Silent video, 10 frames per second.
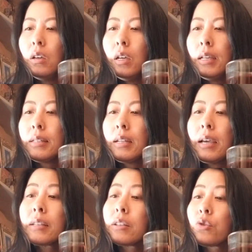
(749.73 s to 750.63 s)
It's
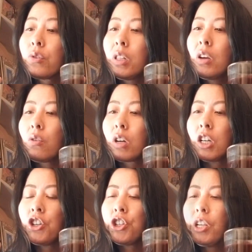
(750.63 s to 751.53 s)
nice. It's really
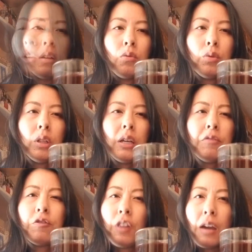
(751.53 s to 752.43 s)
orangey, really
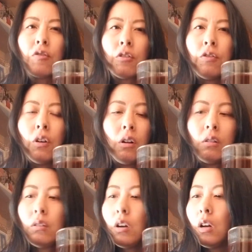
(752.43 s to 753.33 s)
flavorful.